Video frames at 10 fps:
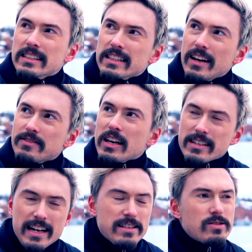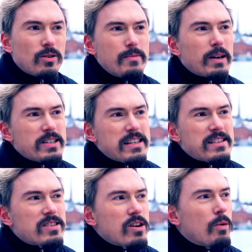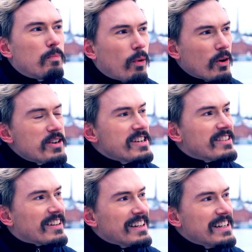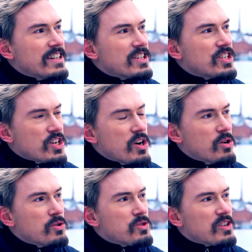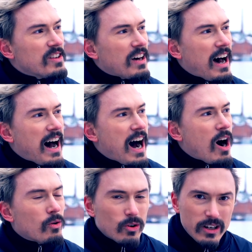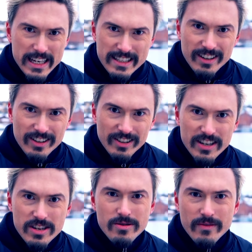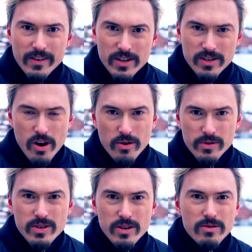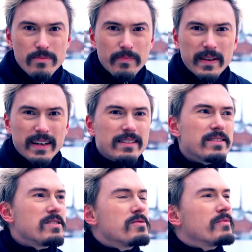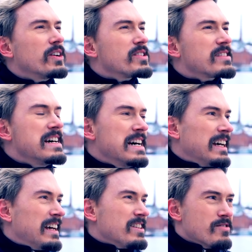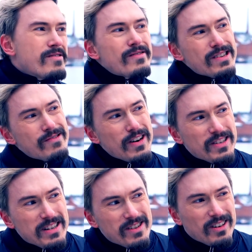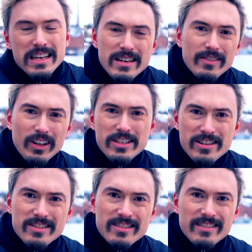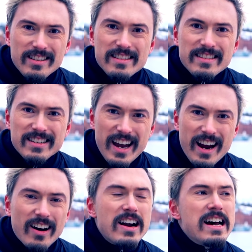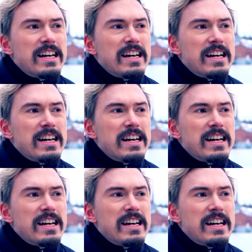love telling that story, because it so poignantly shows how little the universe owes you. Like, the universe is not evil, it just doesn't care.